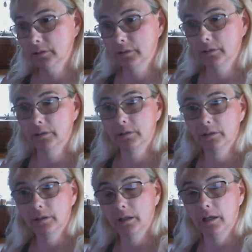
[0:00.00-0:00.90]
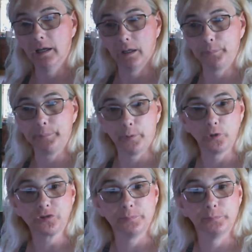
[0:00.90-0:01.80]
I'll be posting
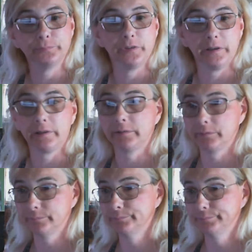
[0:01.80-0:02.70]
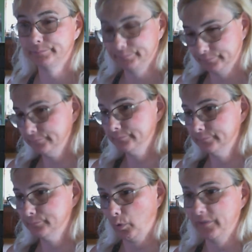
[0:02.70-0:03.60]
the more information
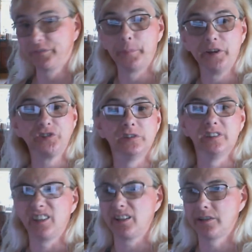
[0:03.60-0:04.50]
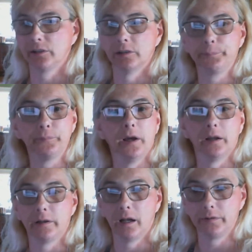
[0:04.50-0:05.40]
and detail up on the
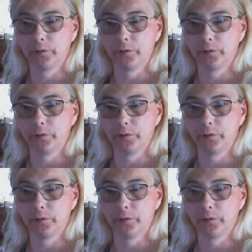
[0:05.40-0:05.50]
website.